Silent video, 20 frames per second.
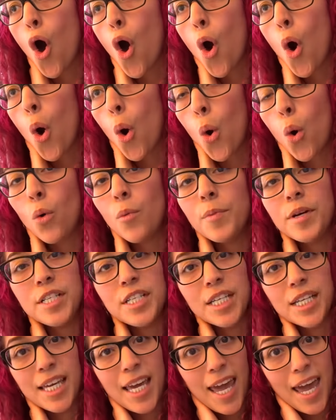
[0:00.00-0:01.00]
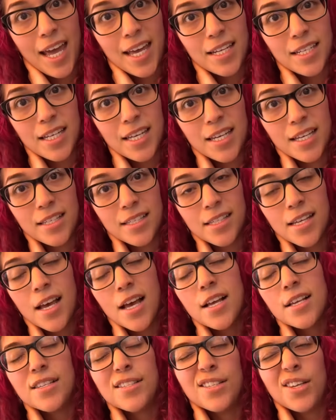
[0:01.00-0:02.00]
a whole bunch of candies.
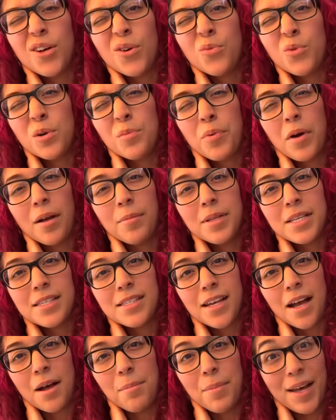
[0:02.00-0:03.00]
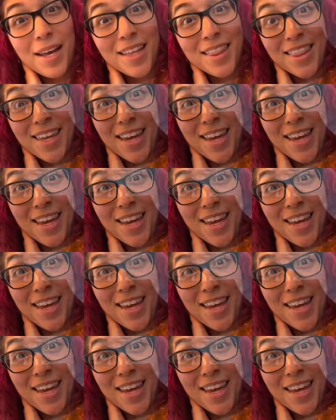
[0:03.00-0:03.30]
So we'll probably stop by